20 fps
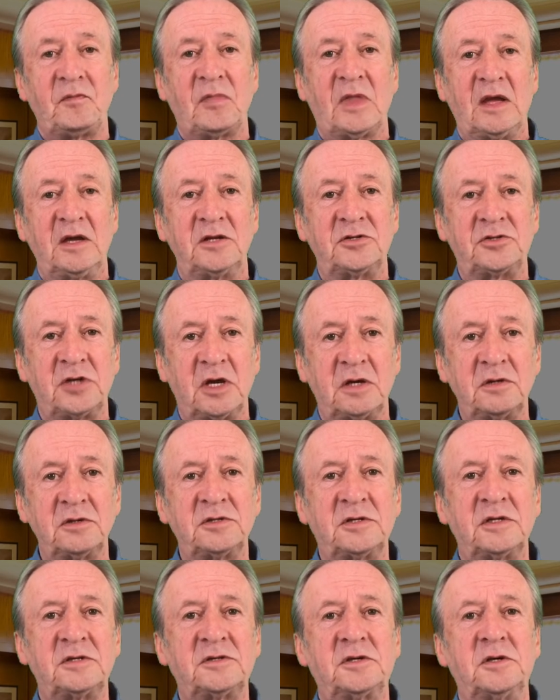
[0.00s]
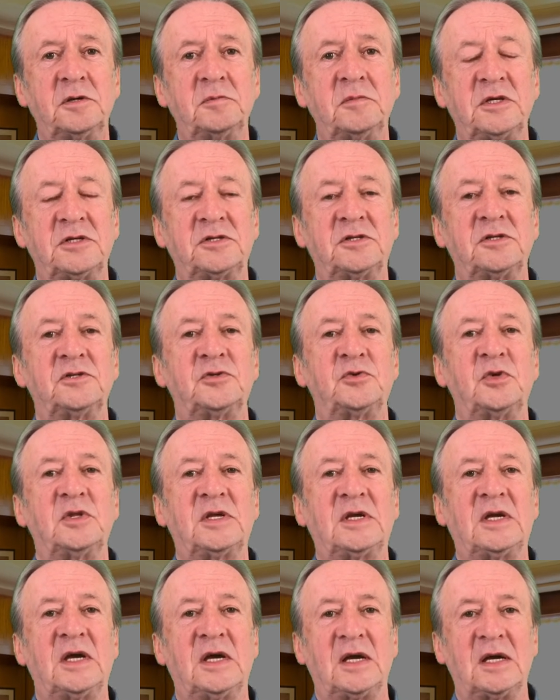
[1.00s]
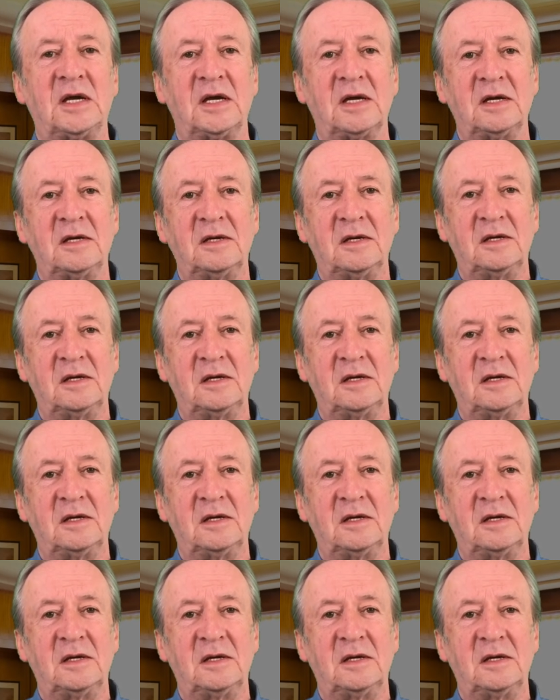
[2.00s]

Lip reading: He chose his commissions with care,